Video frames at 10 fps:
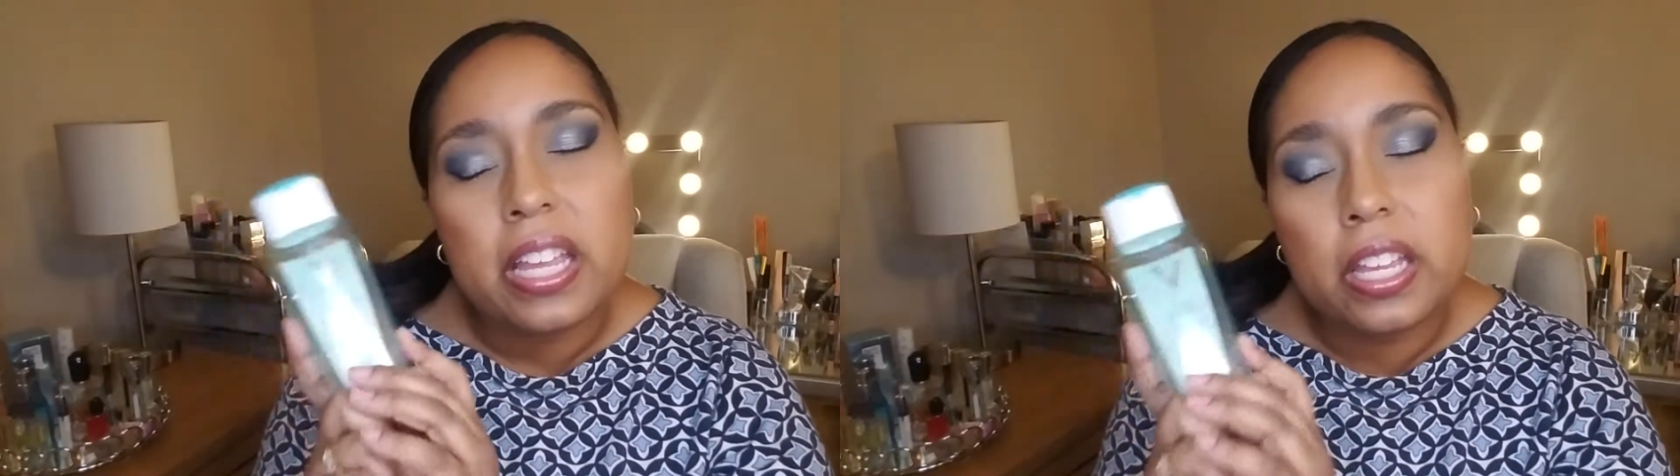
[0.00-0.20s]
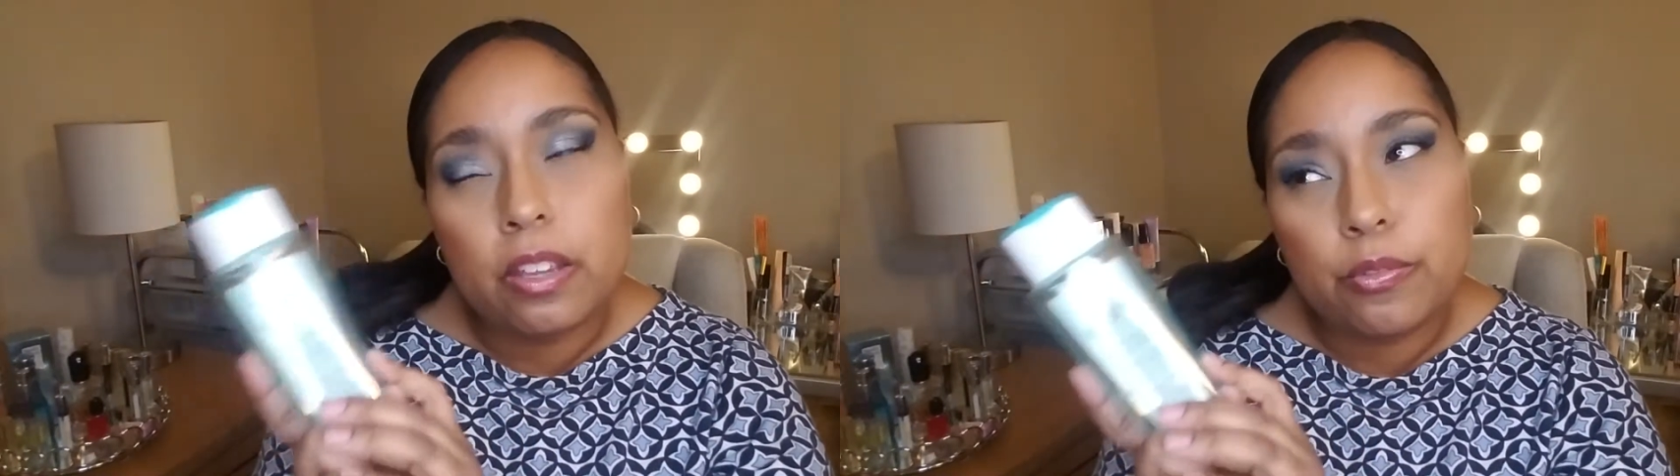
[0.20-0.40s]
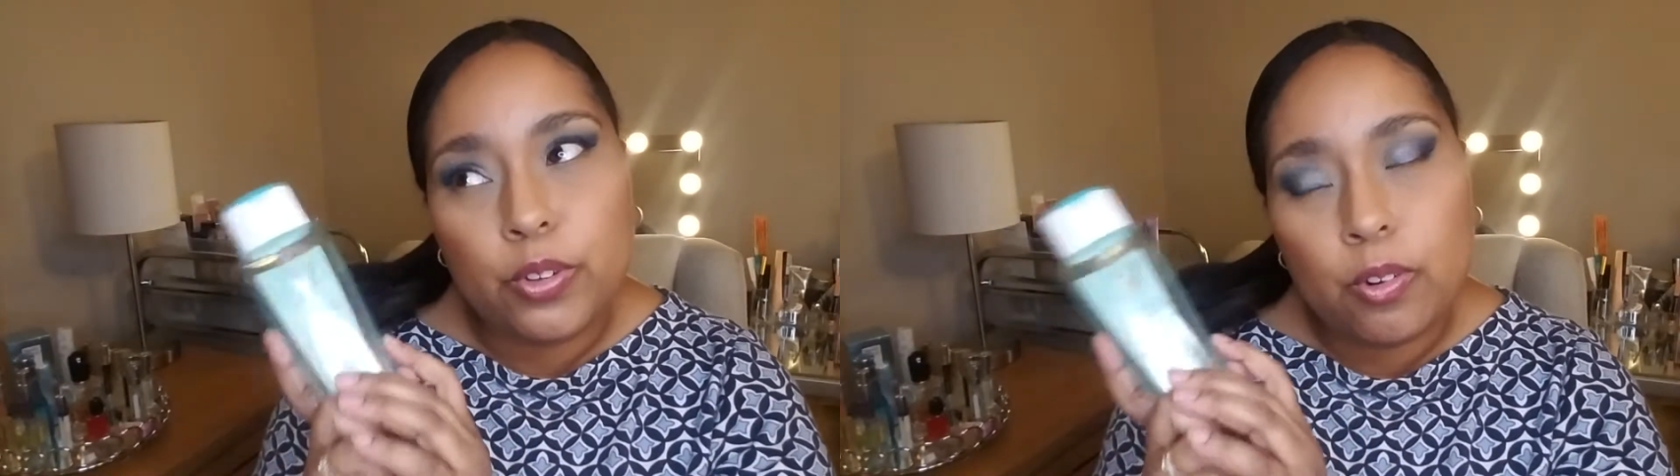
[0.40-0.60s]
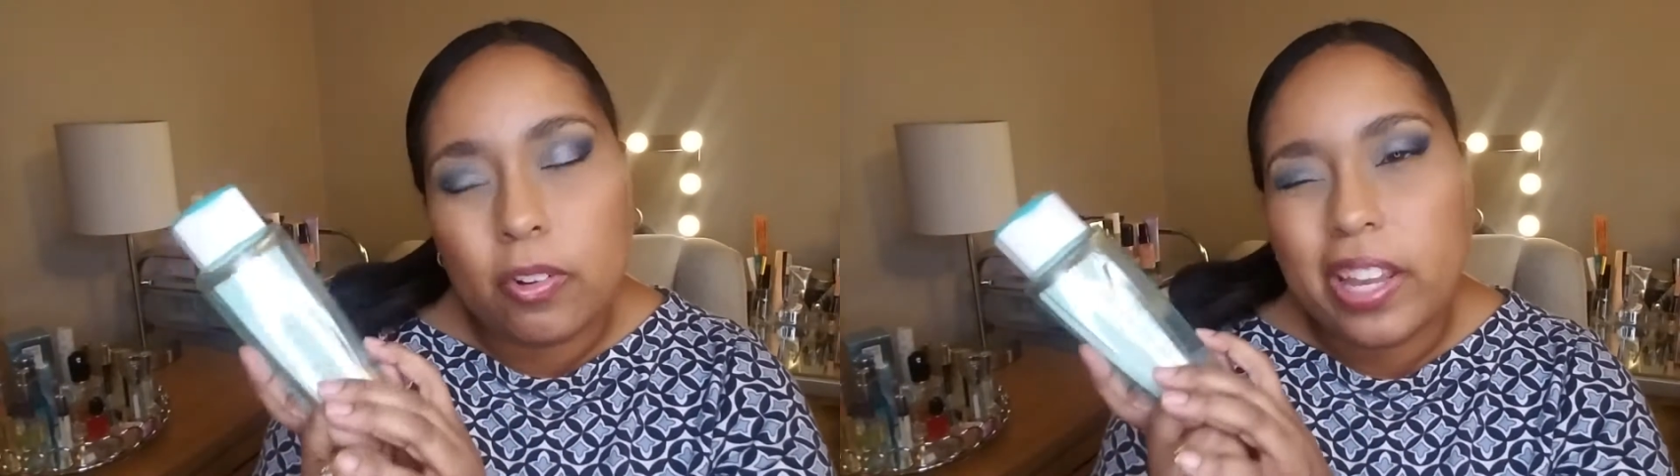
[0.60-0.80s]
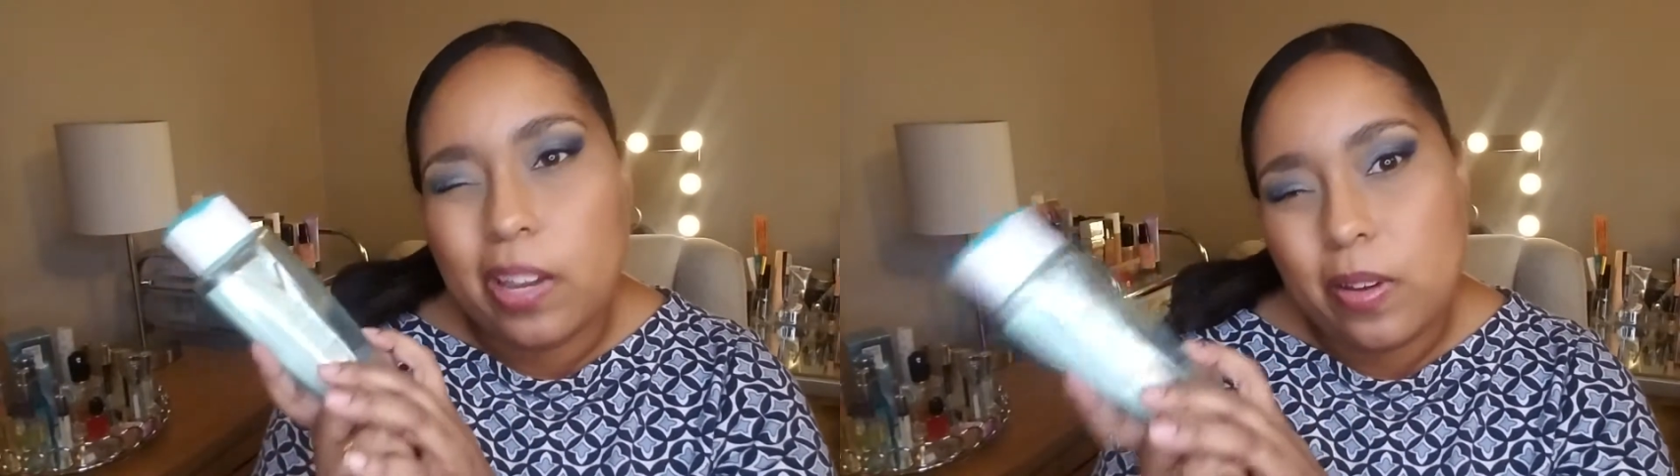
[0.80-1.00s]
if you're
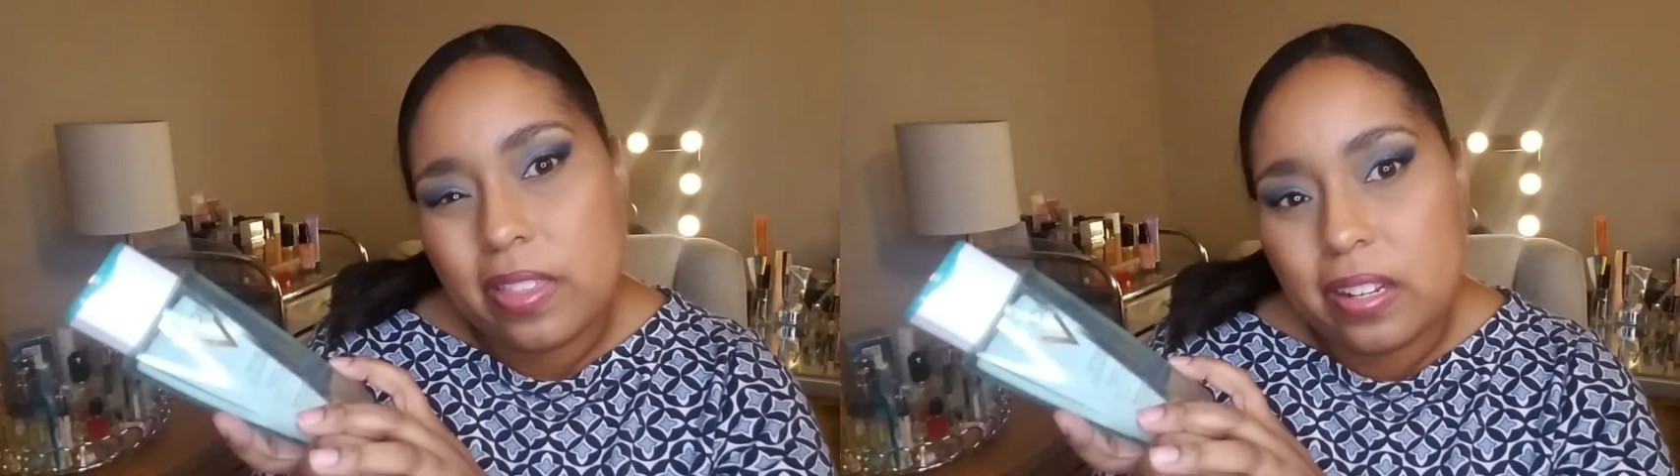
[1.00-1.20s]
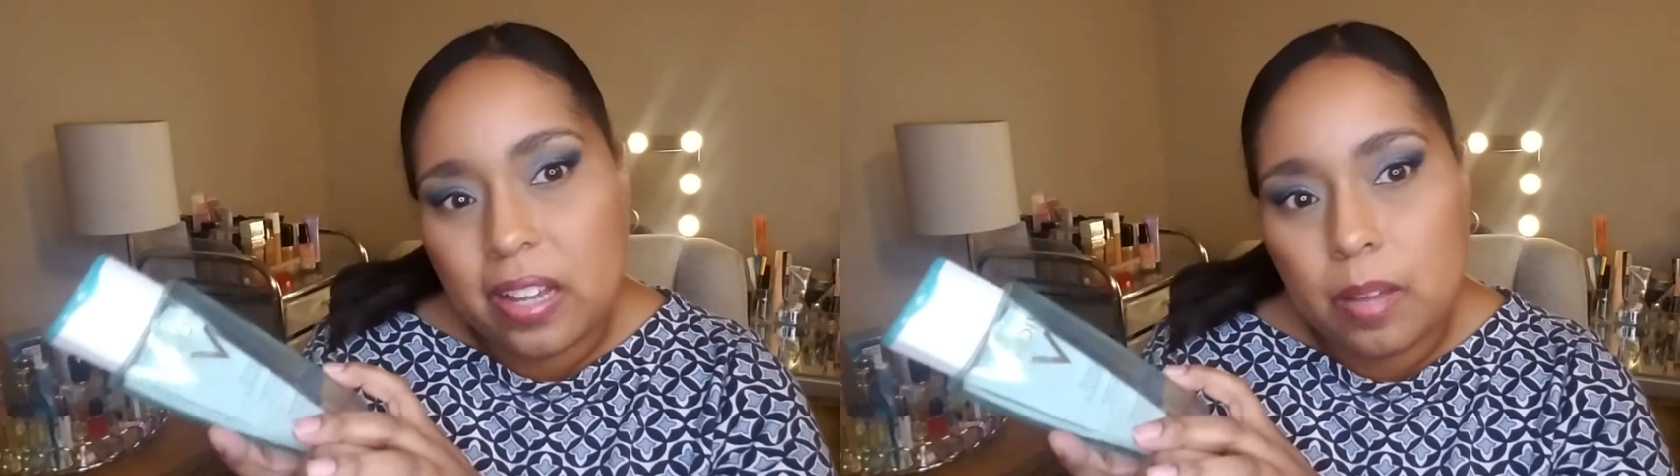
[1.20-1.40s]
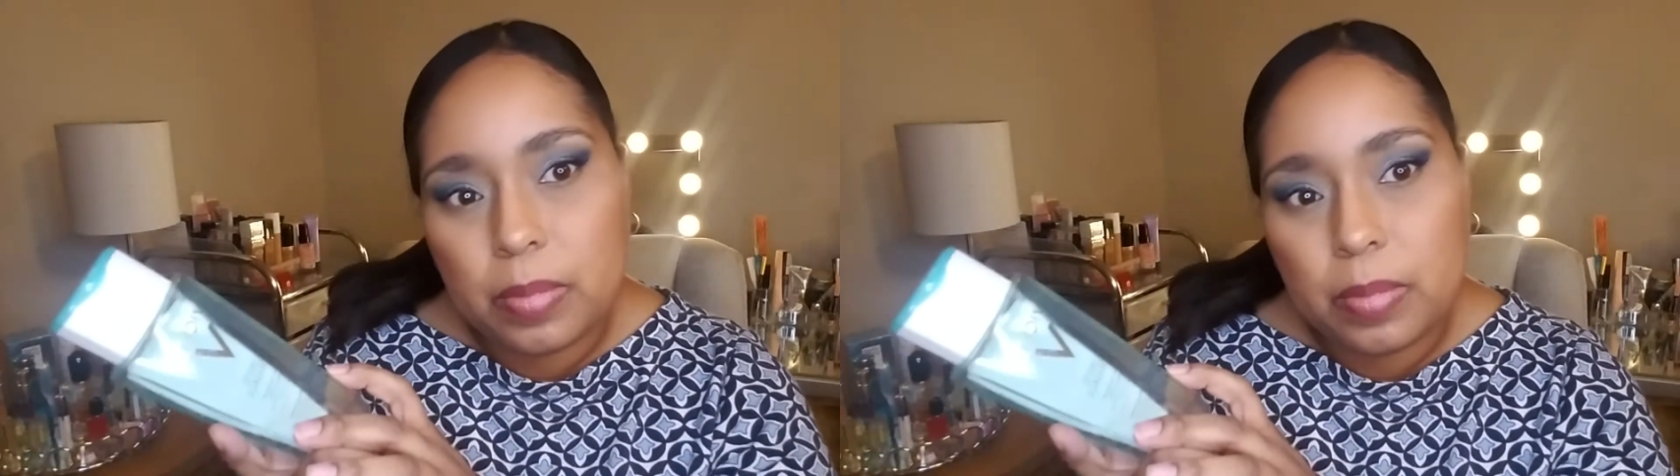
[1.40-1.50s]
okay with it not